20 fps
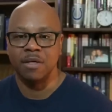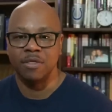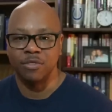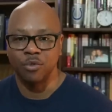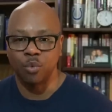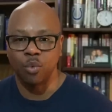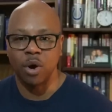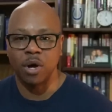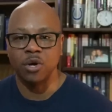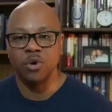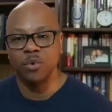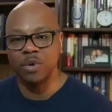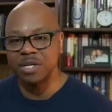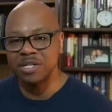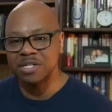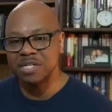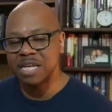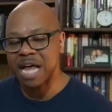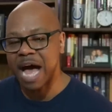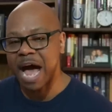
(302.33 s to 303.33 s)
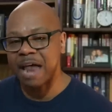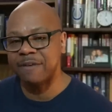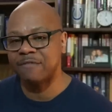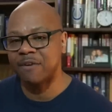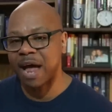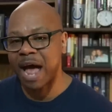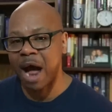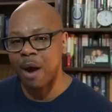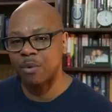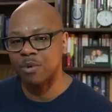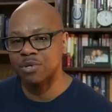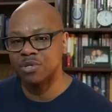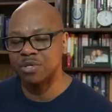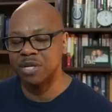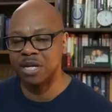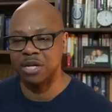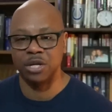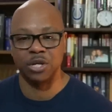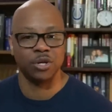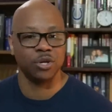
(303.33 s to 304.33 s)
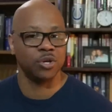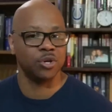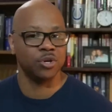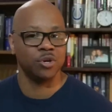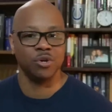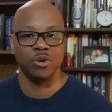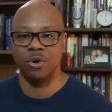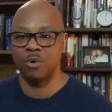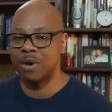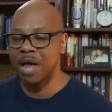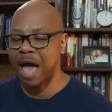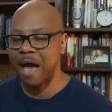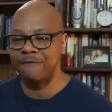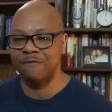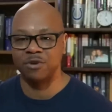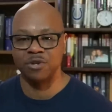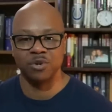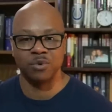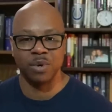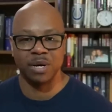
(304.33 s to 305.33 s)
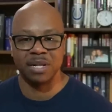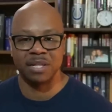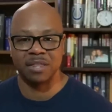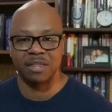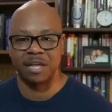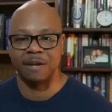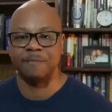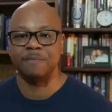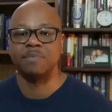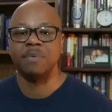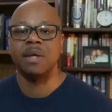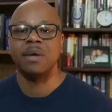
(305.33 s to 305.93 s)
the one who has died for our sin. You don't have to do anything.